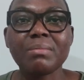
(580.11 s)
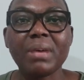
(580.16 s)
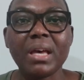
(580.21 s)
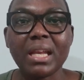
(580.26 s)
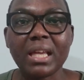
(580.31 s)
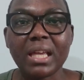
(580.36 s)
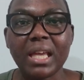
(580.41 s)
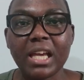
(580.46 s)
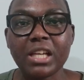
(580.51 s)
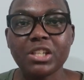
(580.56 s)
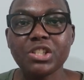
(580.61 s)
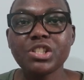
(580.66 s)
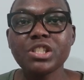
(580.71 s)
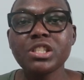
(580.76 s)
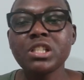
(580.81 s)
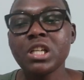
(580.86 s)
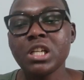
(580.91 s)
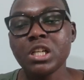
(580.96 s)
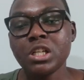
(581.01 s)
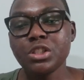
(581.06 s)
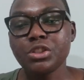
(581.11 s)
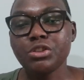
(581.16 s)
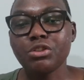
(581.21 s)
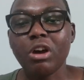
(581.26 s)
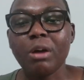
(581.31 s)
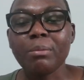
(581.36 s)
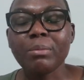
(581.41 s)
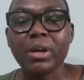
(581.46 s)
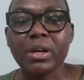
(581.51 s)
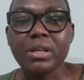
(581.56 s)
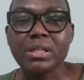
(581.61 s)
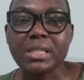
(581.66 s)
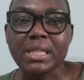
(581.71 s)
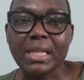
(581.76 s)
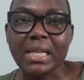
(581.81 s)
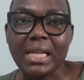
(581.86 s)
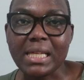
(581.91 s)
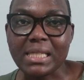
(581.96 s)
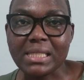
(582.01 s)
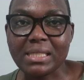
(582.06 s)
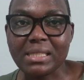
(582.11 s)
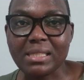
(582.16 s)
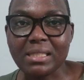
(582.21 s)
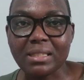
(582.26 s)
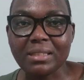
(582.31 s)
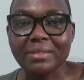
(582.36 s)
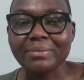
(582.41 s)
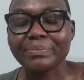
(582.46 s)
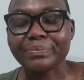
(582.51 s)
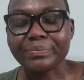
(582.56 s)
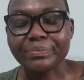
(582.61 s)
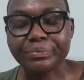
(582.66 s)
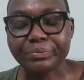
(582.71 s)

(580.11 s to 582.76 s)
medication, so I'm going to list it.